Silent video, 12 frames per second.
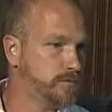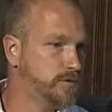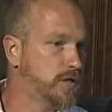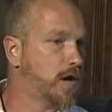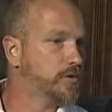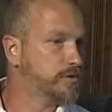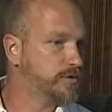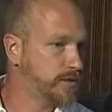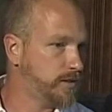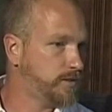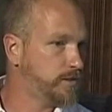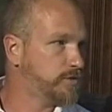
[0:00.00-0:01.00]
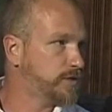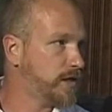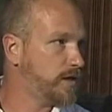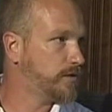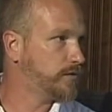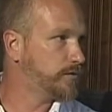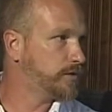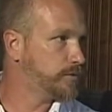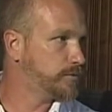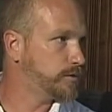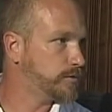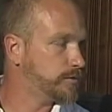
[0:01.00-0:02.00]
doctor seeing your child over a
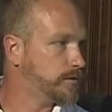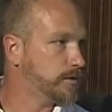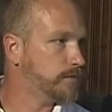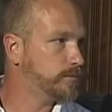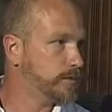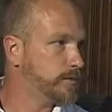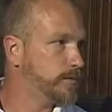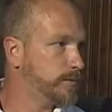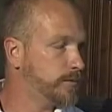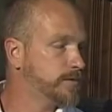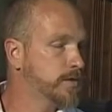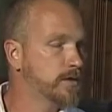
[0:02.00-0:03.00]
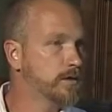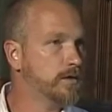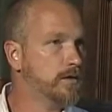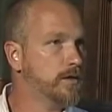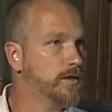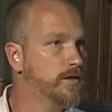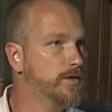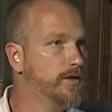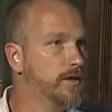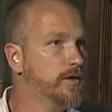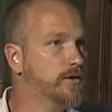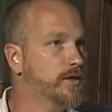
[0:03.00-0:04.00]
computer screen, but anyways, uh,
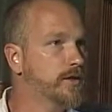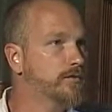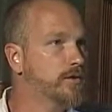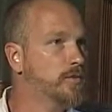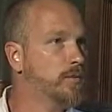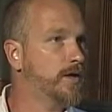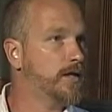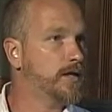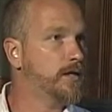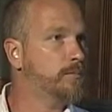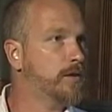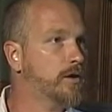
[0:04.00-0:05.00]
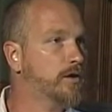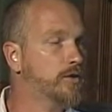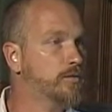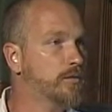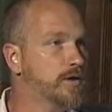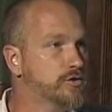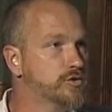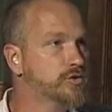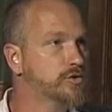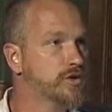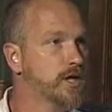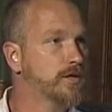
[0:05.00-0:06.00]
they're giving away any parent who registers
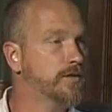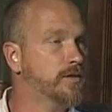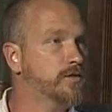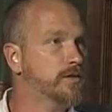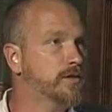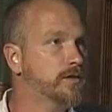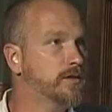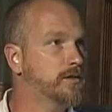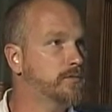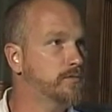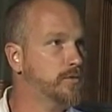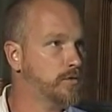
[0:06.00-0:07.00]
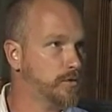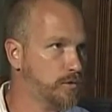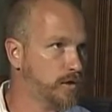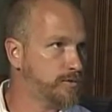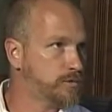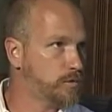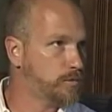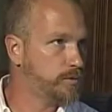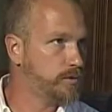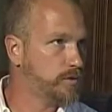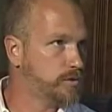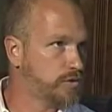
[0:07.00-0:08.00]
your child. They're going to your your name's going to
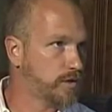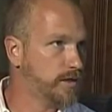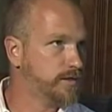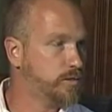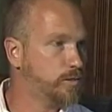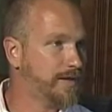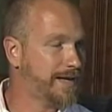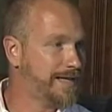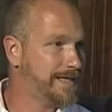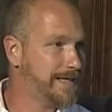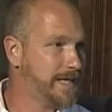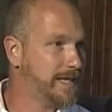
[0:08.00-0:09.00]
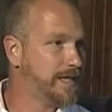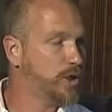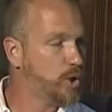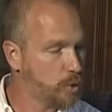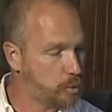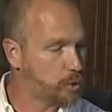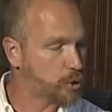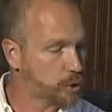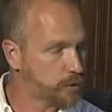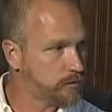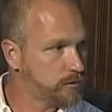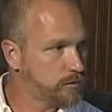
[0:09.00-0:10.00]
put in a drawing to win a Yeti
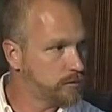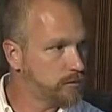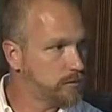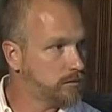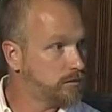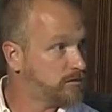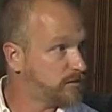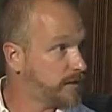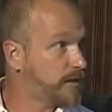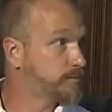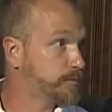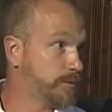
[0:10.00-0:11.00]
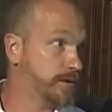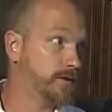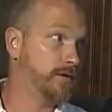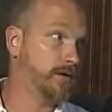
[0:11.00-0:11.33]
cooler. So that's pretty